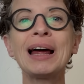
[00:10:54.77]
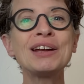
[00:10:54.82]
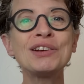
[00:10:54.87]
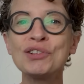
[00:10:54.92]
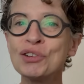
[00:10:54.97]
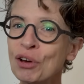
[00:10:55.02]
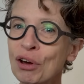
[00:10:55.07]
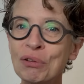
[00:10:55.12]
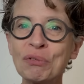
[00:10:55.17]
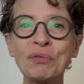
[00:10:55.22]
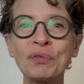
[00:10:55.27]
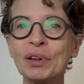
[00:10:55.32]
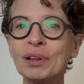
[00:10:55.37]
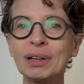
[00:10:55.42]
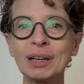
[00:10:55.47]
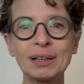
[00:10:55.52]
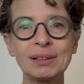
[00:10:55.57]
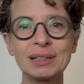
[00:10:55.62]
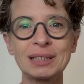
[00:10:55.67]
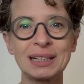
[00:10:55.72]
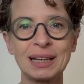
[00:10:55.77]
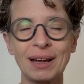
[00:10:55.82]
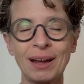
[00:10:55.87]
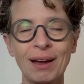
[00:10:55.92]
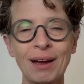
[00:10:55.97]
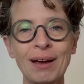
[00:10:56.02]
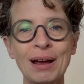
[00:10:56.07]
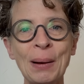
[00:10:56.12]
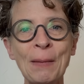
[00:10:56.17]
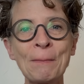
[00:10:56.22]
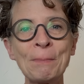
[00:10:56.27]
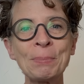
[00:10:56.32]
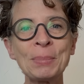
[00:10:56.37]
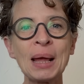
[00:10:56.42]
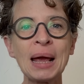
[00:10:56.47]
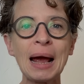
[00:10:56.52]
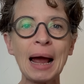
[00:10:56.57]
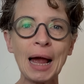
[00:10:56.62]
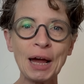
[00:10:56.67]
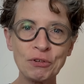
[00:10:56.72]
and not feel guilty.
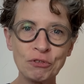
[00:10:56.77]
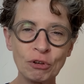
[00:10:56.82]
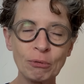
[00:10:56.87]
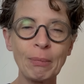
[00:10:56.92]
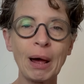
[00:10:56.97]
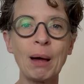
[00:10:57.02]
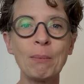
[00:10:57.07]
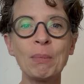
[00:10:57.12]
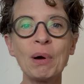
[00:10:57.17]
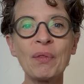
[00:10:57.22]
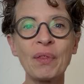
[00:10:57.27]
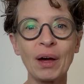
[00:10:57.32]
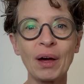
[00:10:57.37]
And remember